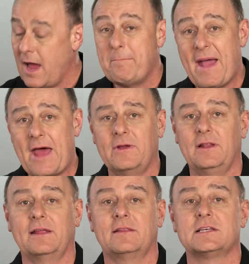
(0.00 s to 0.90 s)
A battery
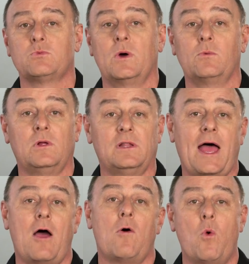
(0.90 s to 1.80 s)
like this one will
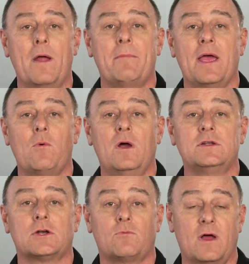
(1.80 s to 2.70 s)
allow a
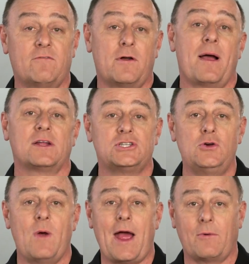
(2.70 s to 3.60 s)
1x1 to run for about
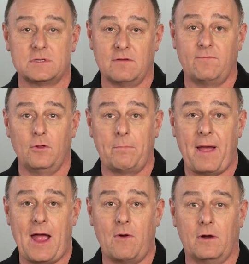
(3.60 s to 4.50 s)
2 hours at full
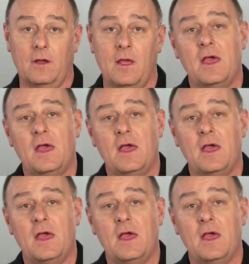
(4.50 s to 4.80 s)
power,